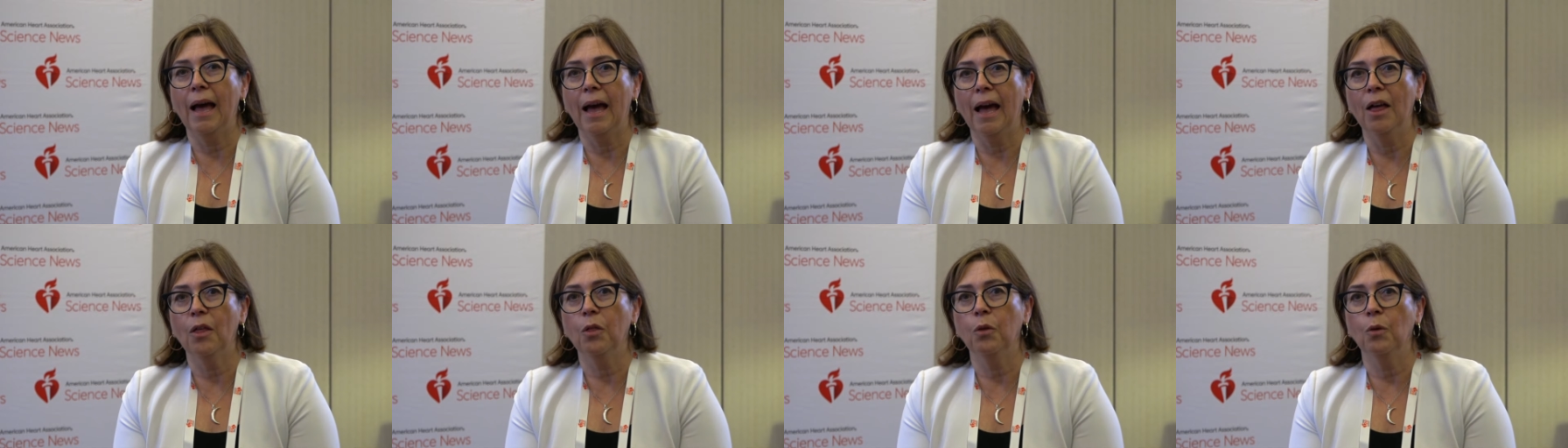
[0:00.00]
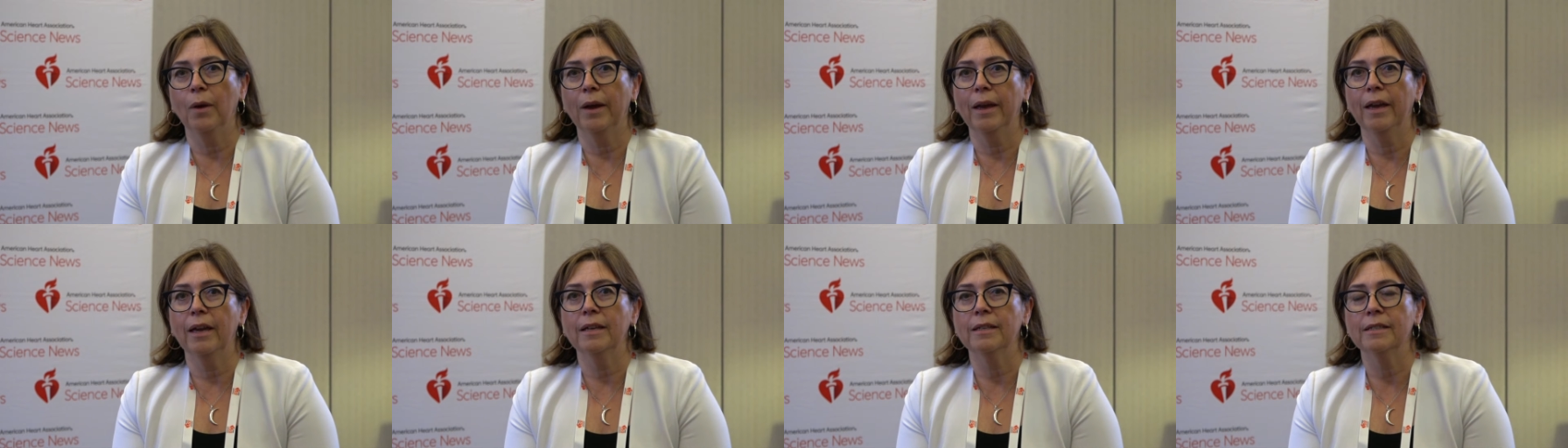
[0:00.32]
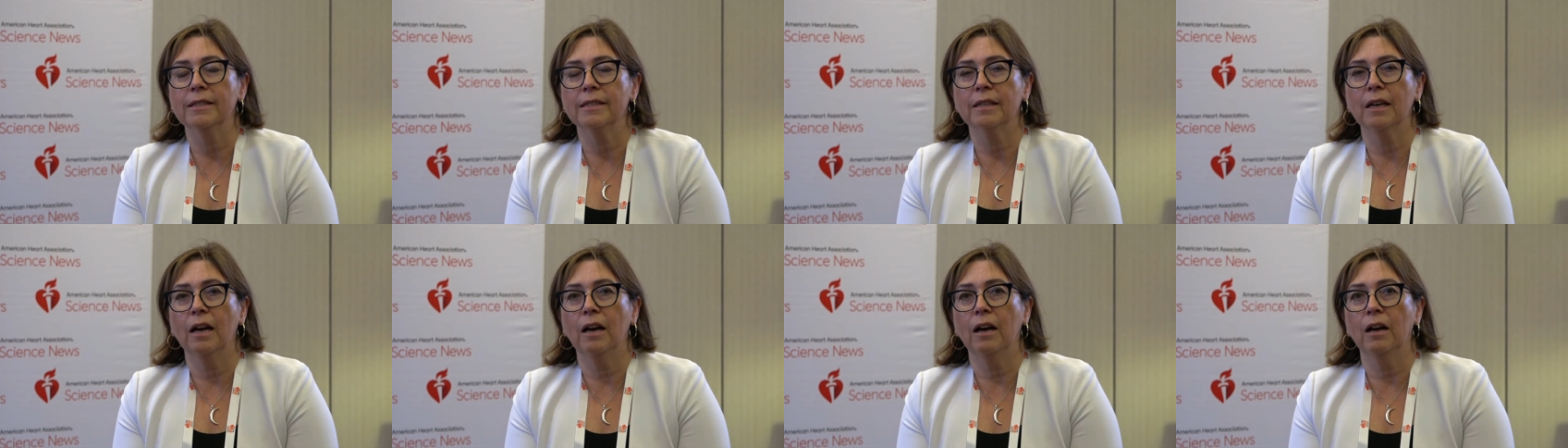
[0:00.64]

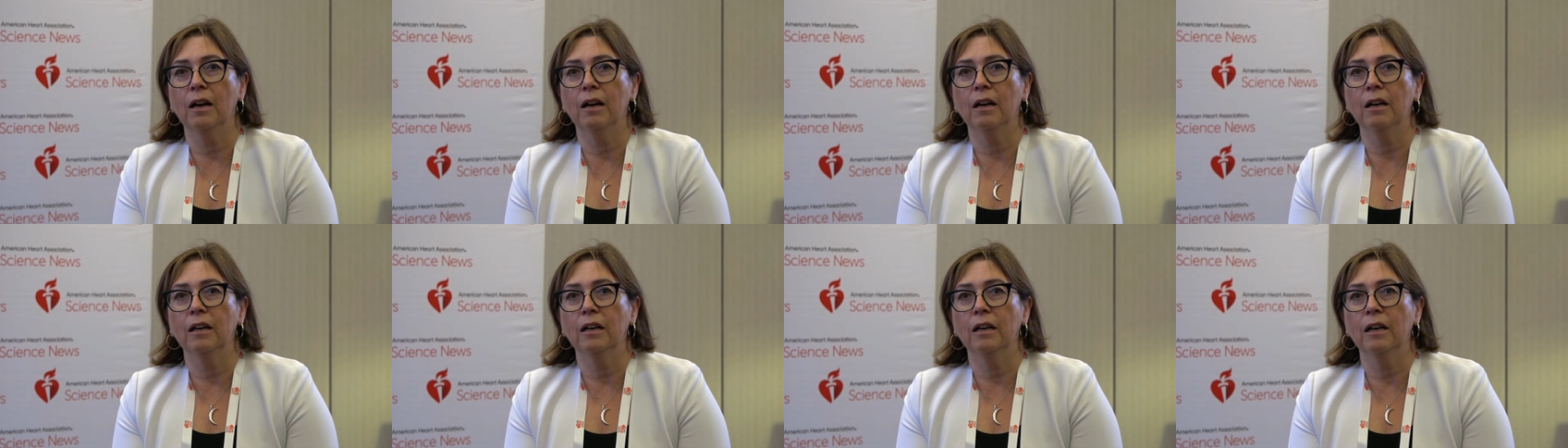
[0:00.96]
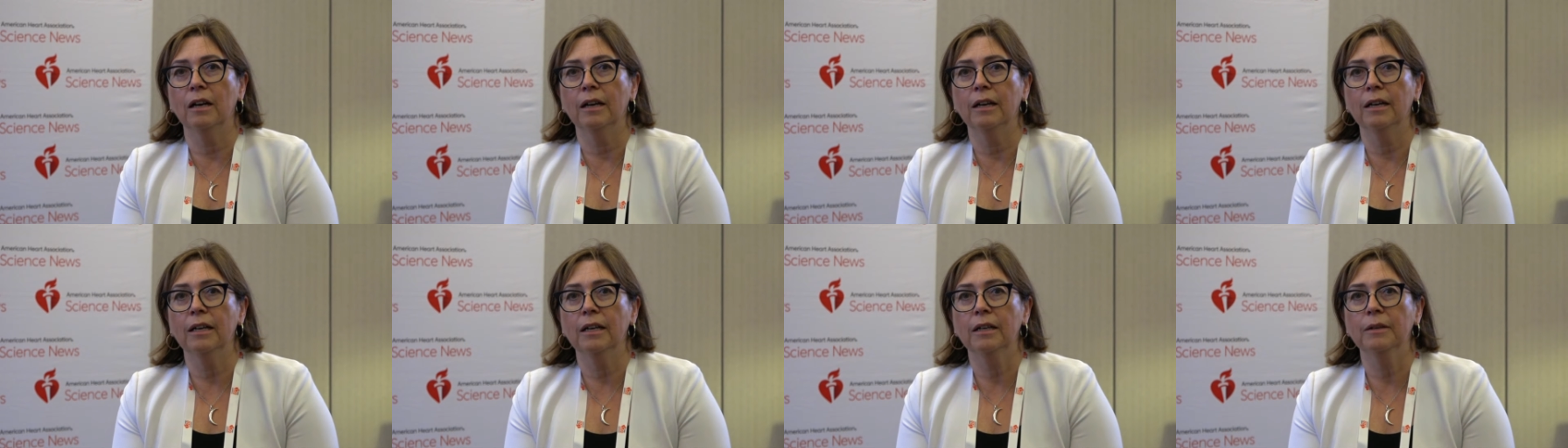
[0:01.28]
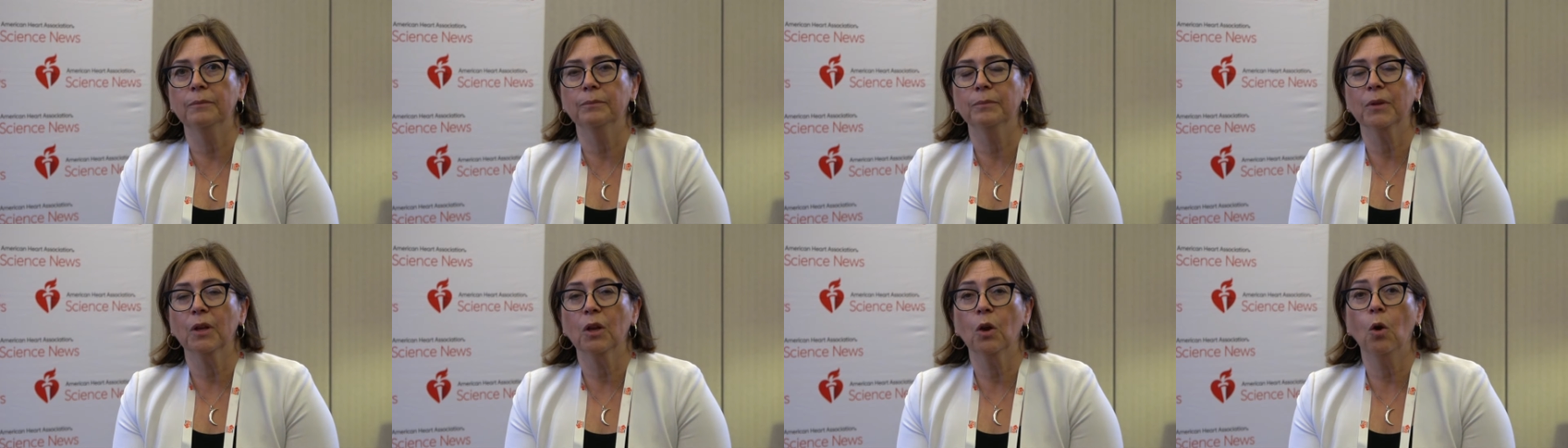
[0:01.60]
pathways are
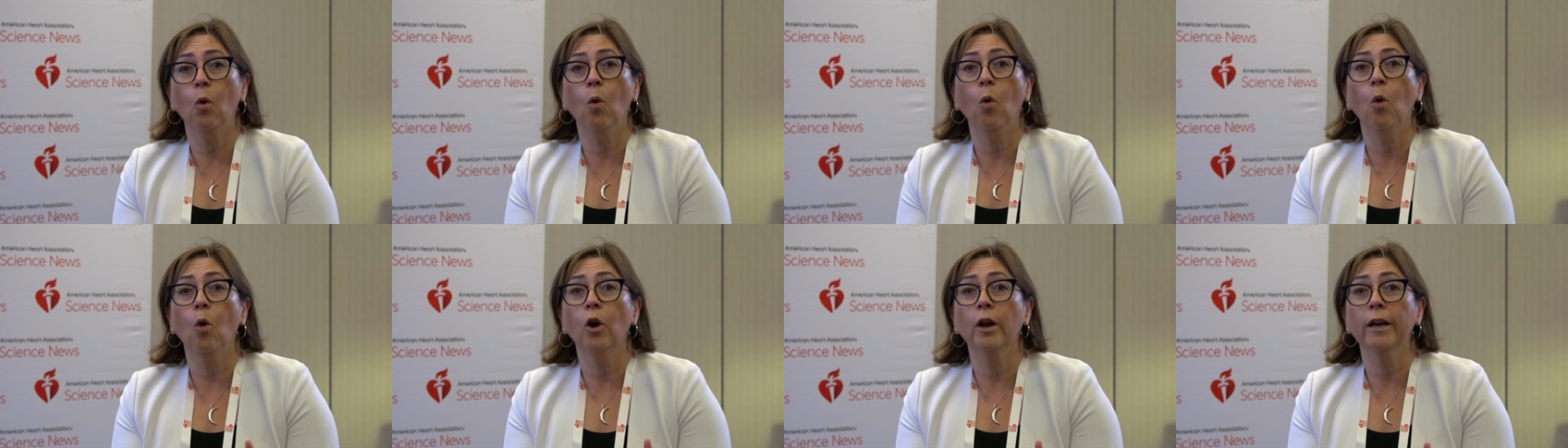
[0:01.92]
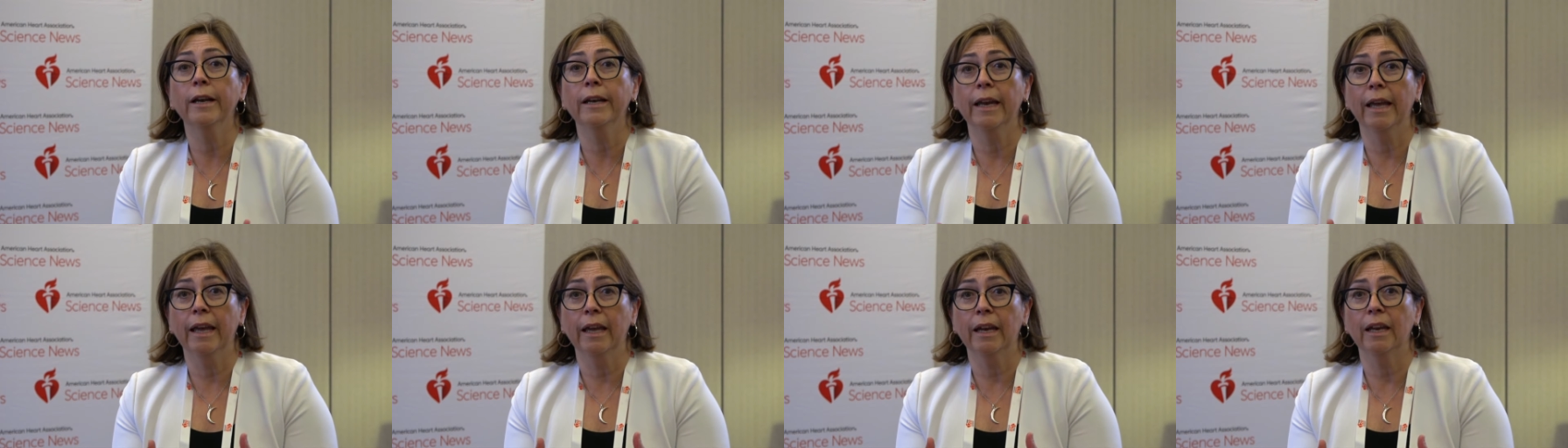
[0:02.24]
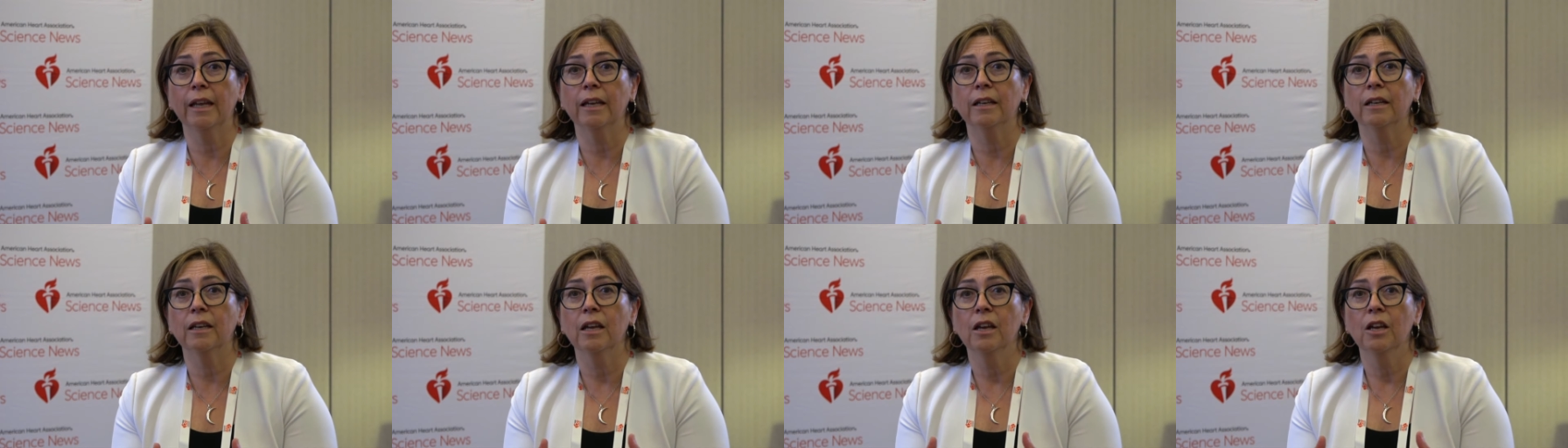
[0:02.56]
um,
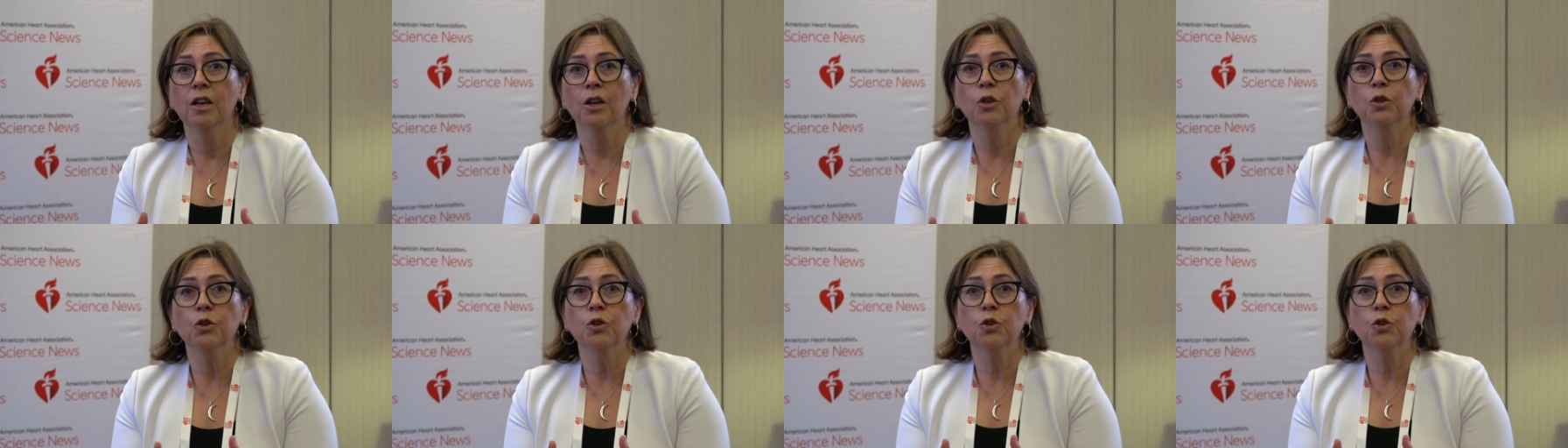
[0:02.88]
coordinated